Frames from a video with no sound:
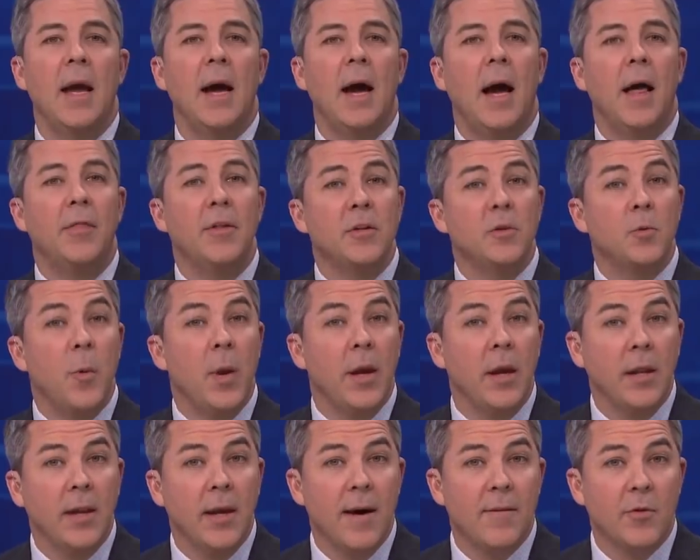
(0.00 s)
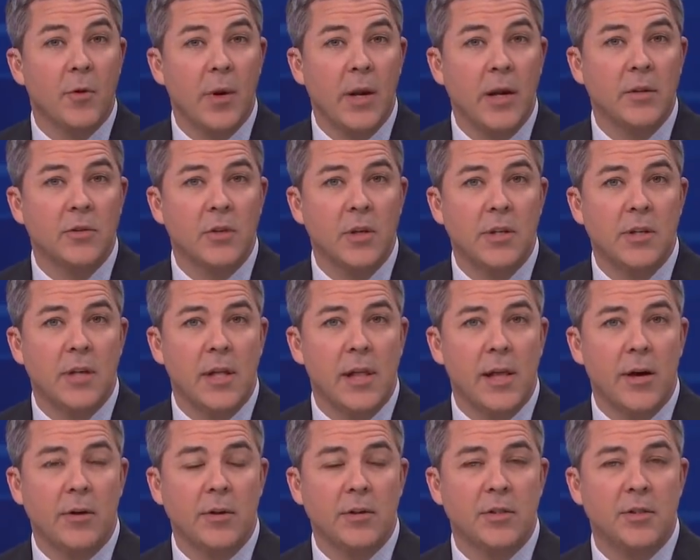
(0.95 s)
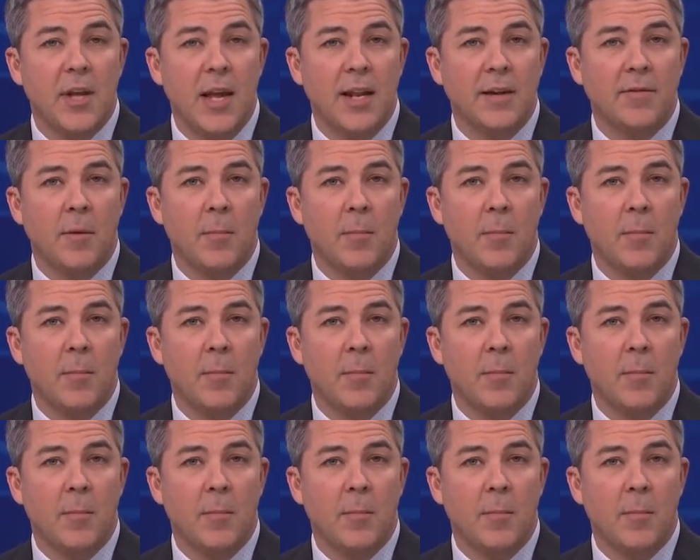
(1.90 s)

Uh, this weekend, Governor Inslee declared a state of